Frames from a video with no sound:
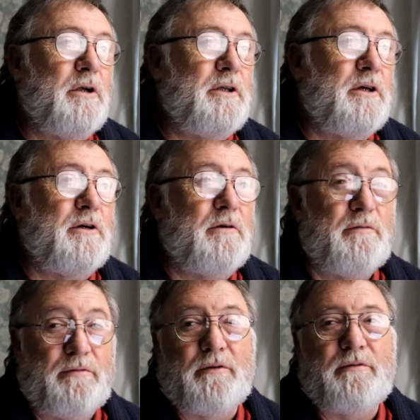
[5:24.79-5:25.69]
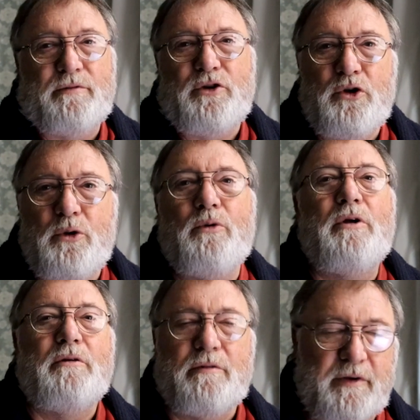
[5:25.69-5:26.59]
a year of new
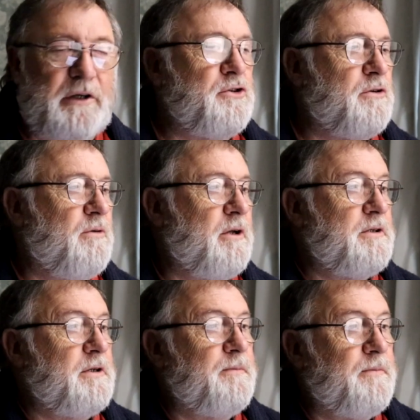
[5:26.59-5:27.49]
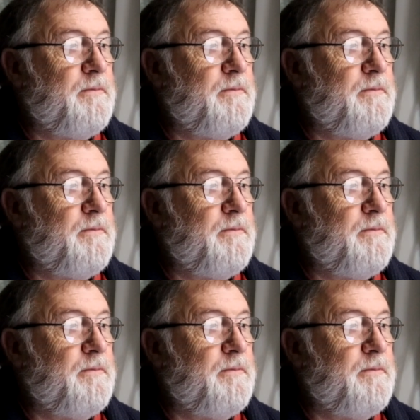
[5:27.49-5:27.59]
fiction writing.